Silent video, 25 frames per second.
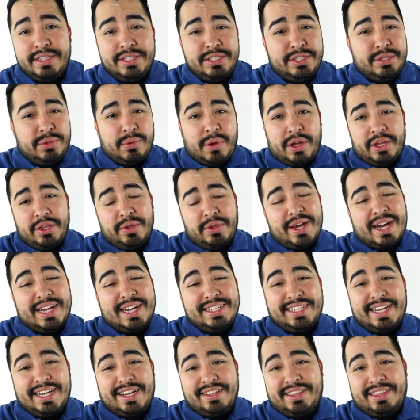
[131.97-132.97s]
to all you
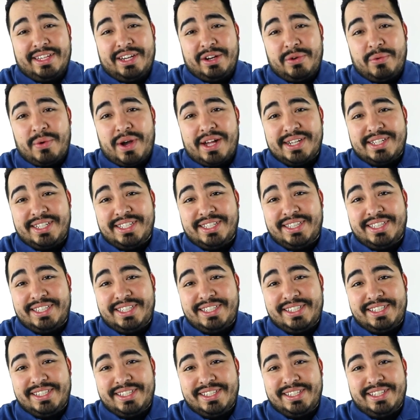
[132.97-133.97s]
guys out there watching
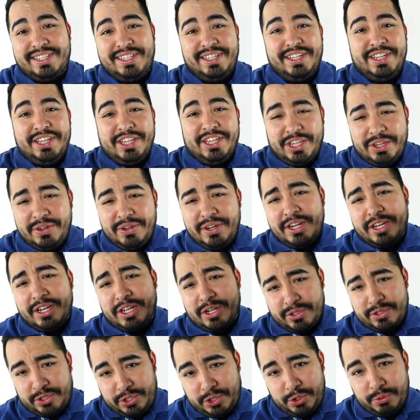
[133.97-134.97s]
this. You need to
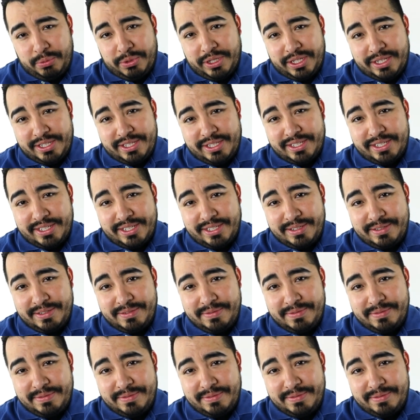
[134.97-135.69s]
go tubeless.